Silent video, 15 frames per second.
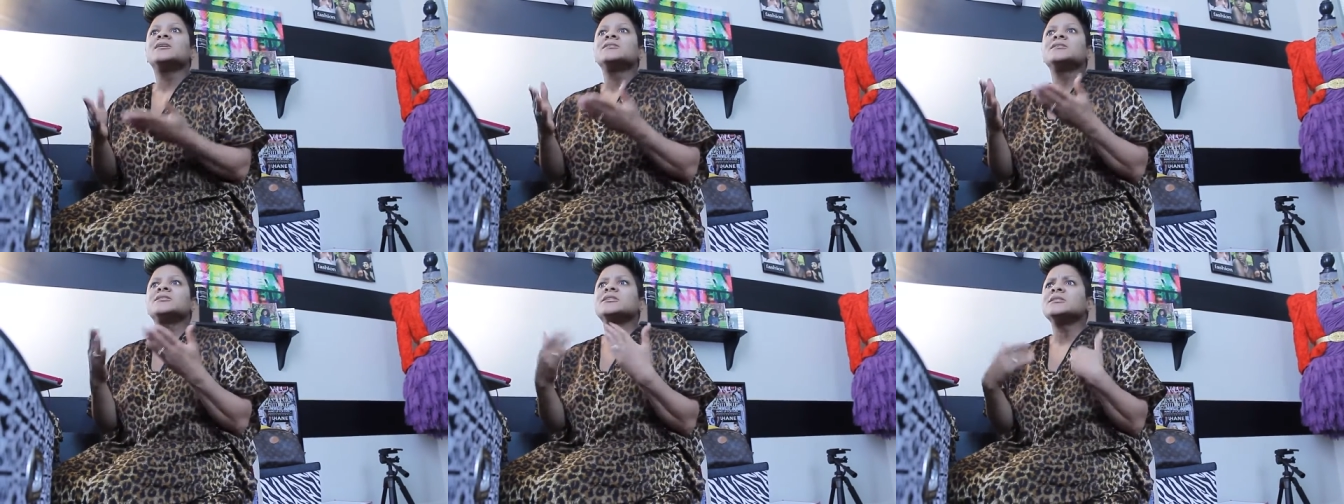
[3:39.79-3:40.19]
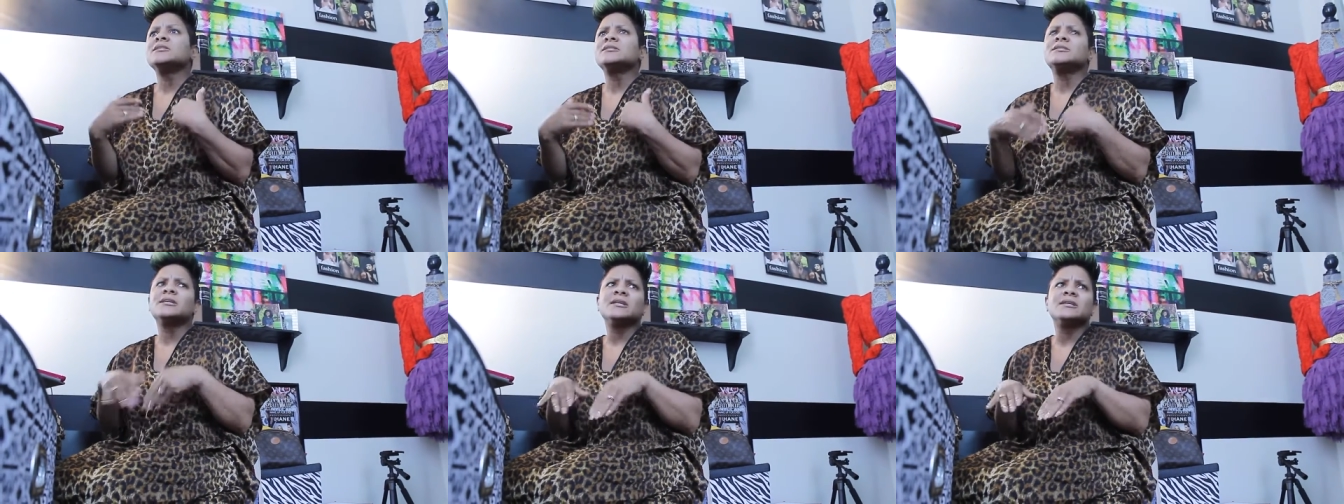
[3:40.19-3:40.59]

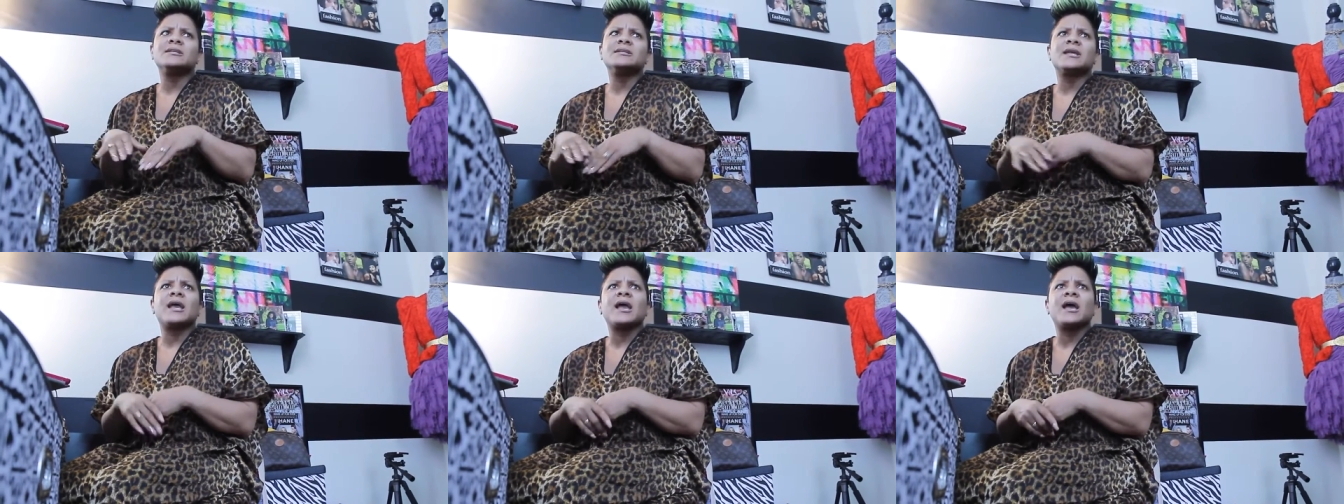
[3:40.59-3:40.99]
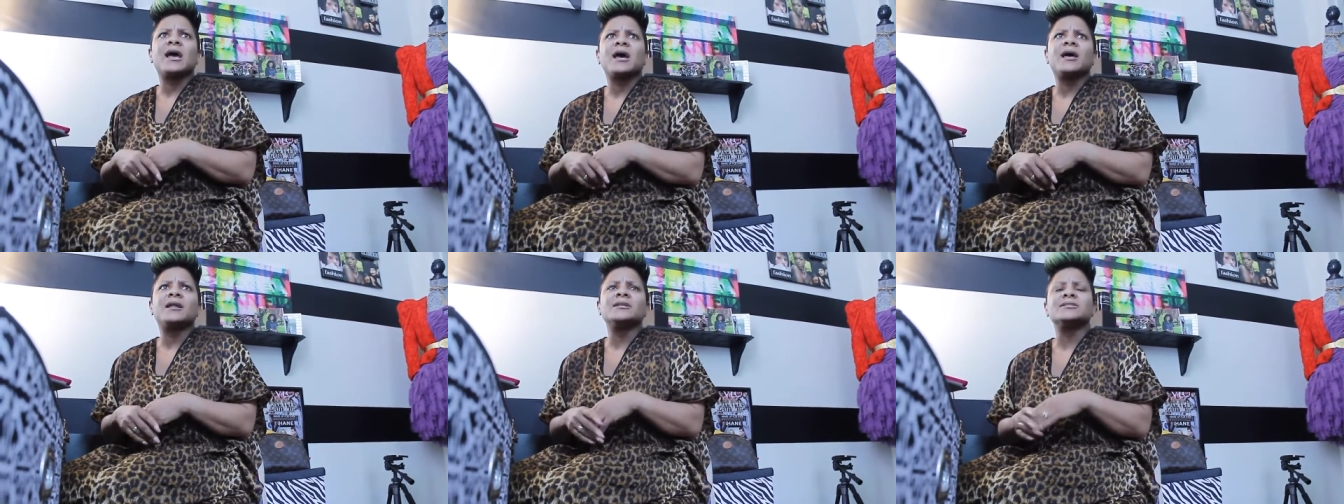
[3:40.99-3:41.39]
She's sitting
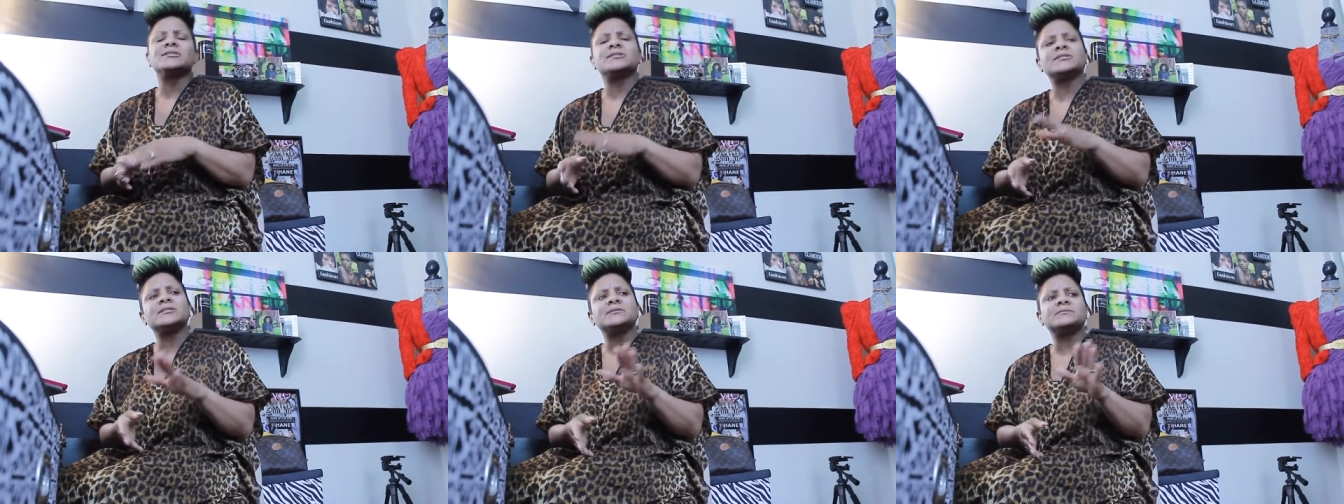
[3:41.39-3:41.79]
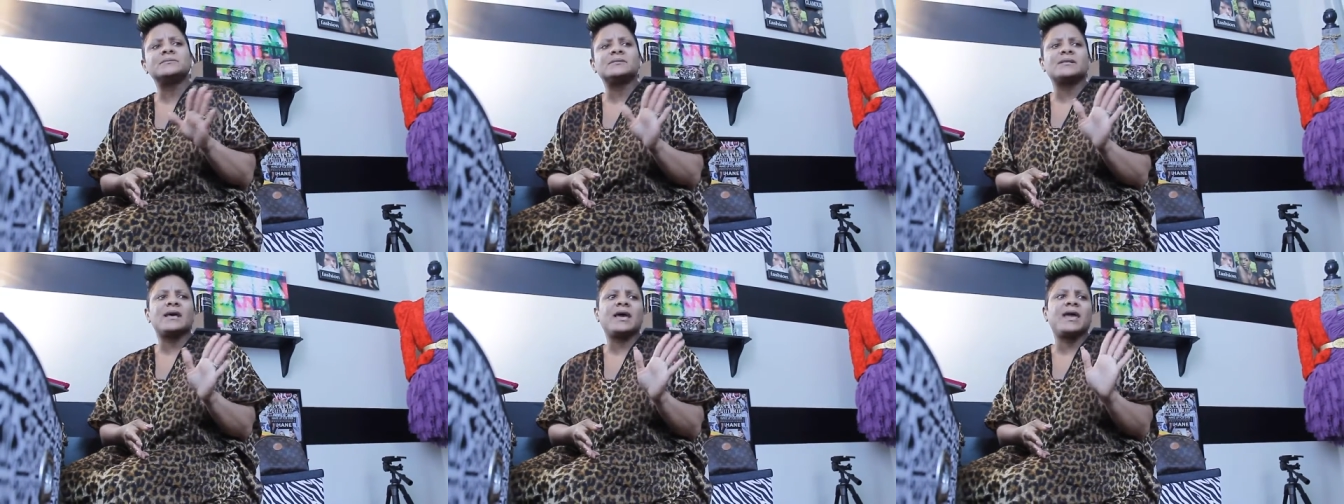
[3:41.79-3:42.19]
down, and she
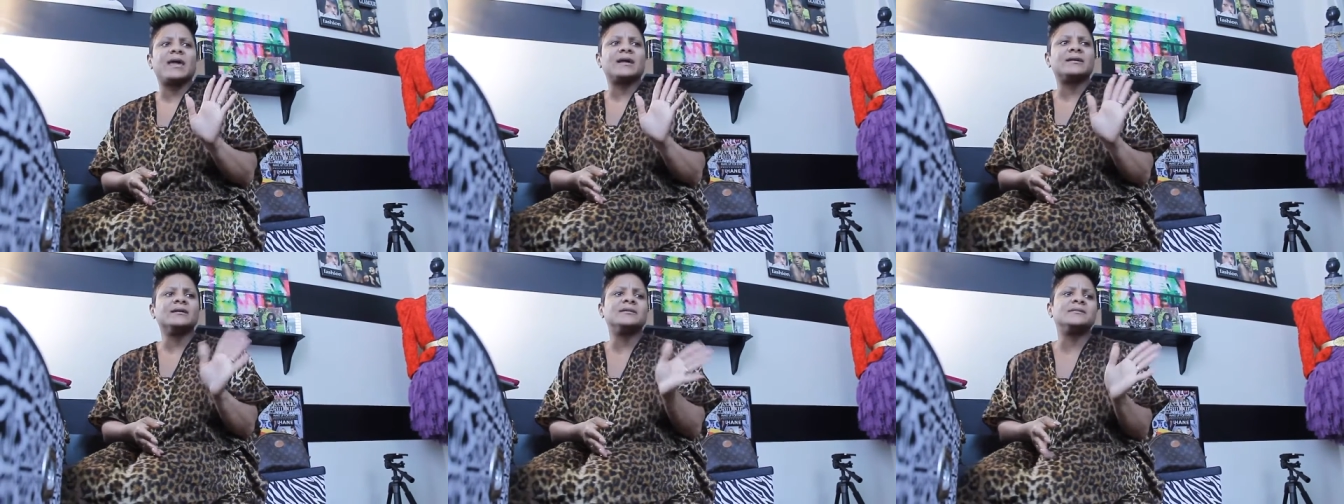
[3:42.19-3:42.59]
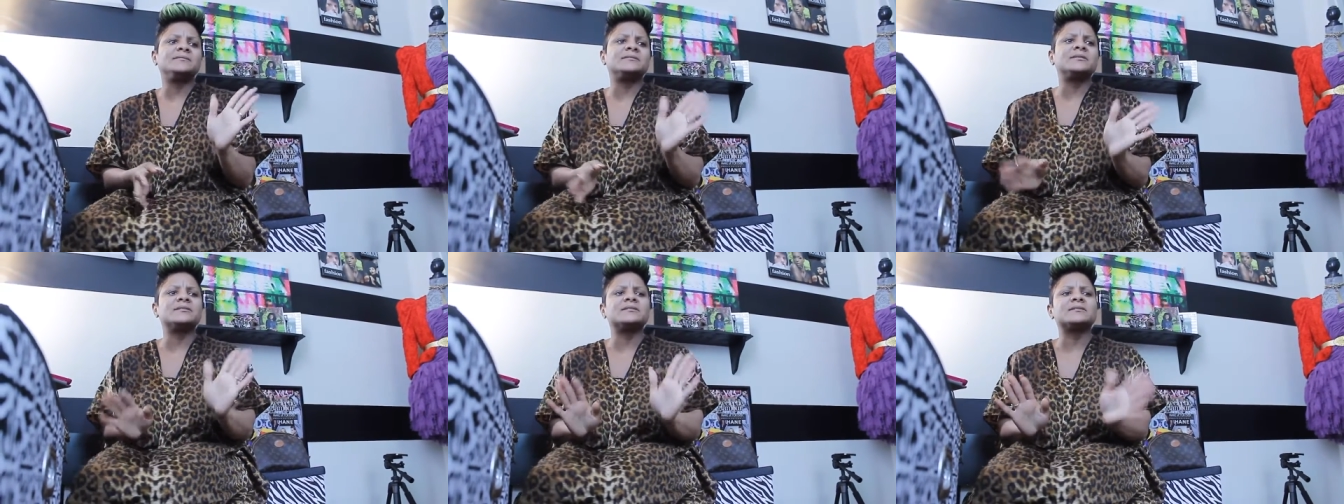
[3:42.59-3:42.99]
was like,
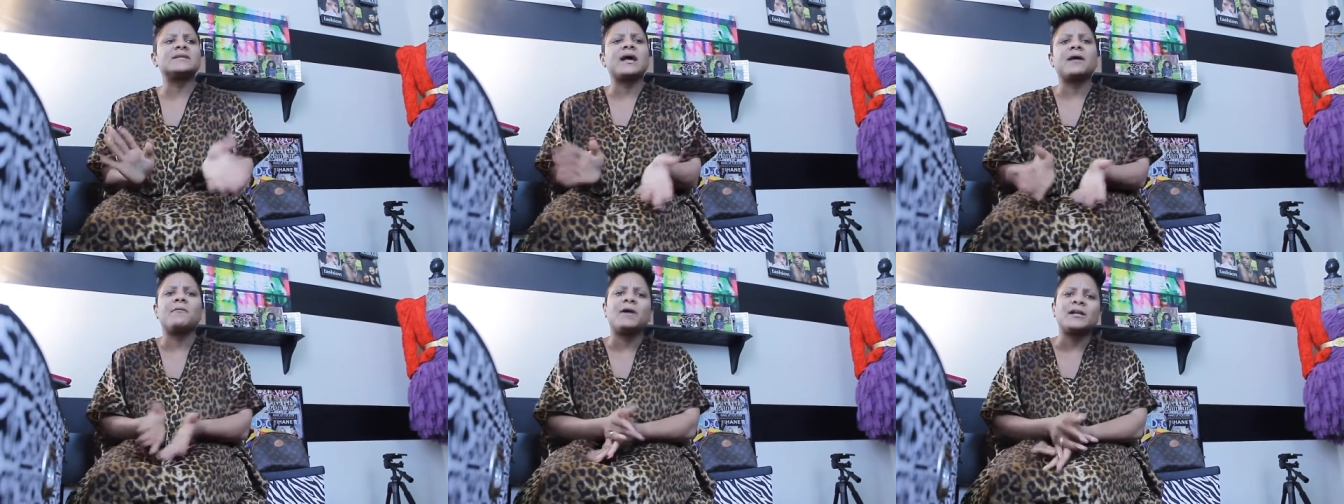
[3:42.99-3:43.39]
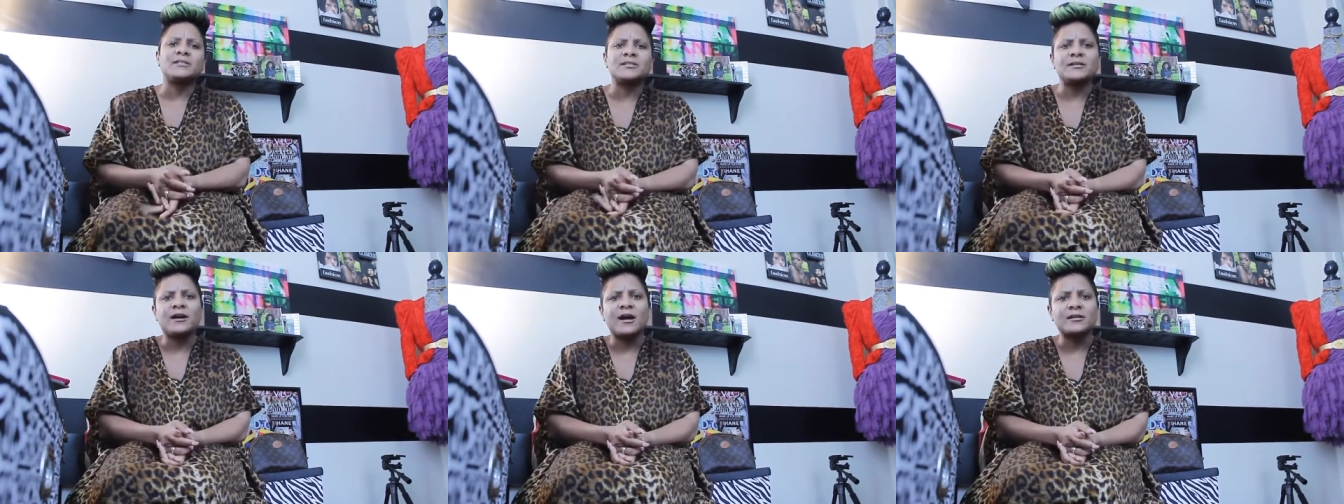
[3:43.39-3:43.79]
just like
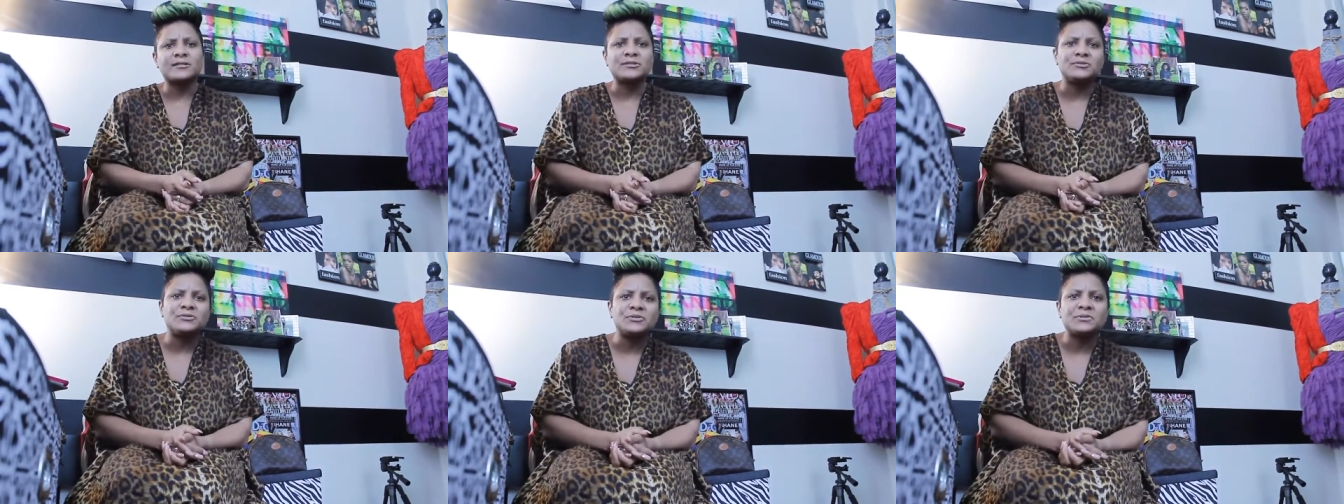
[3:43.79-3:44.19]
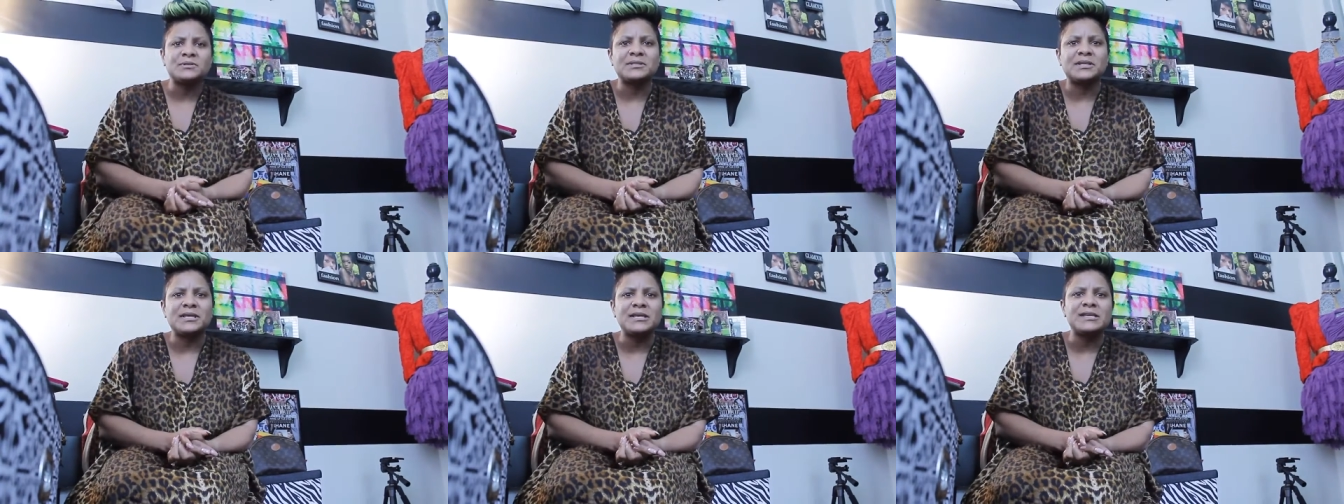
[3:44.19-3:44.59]
watching cartoons
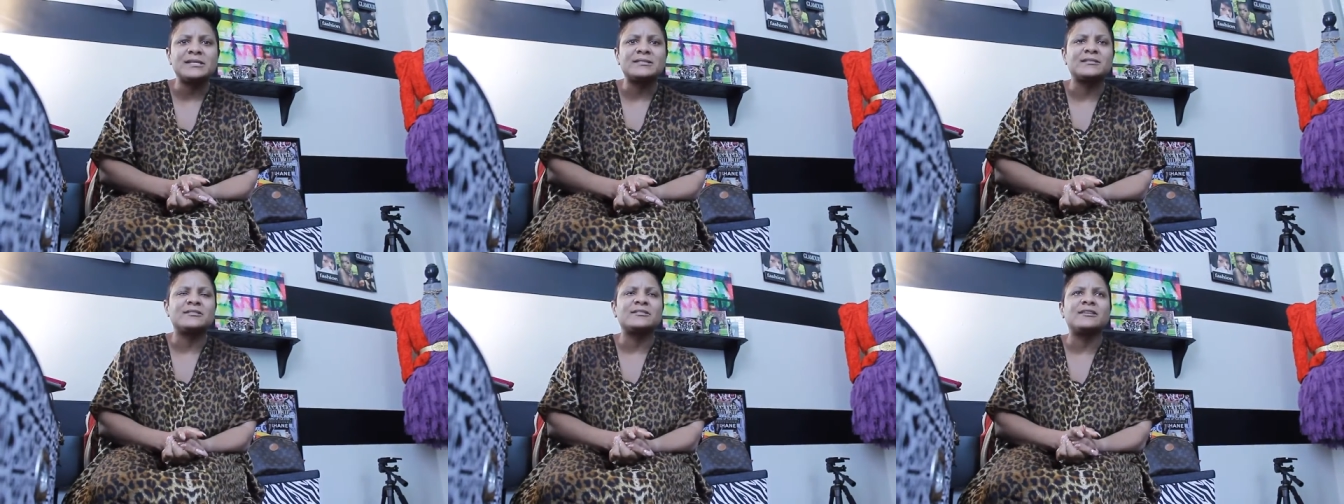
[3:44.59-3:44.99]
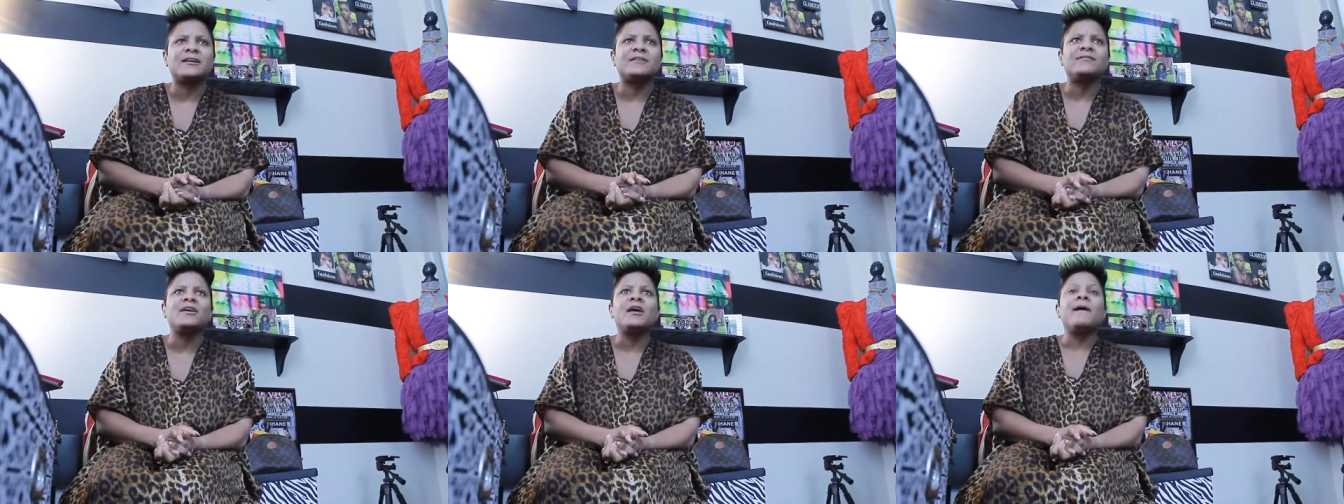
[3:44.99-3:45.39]
with the kids and
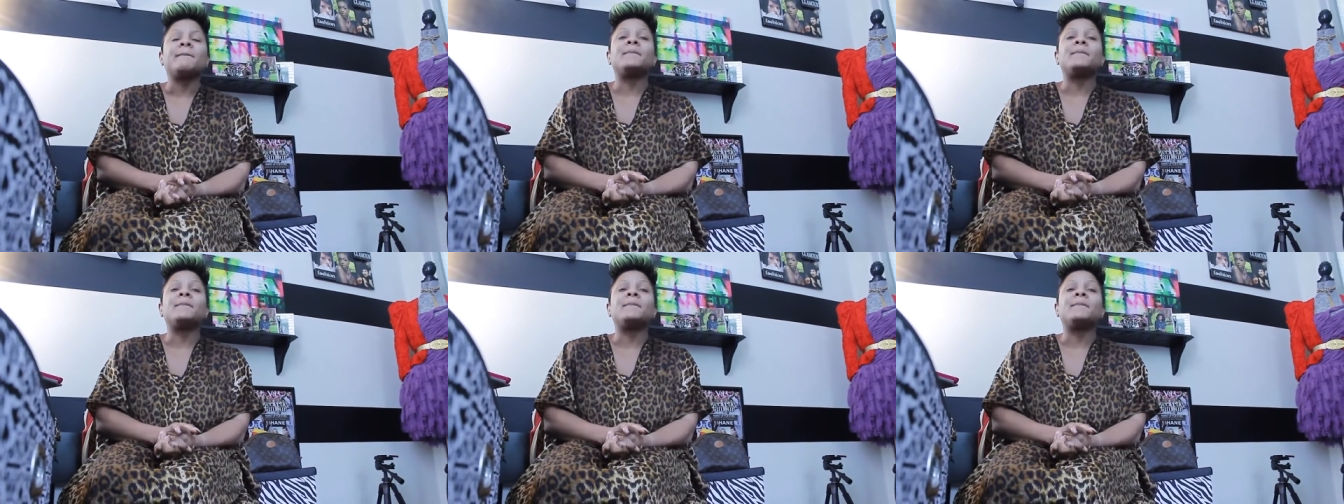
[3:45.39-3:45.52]
stuff.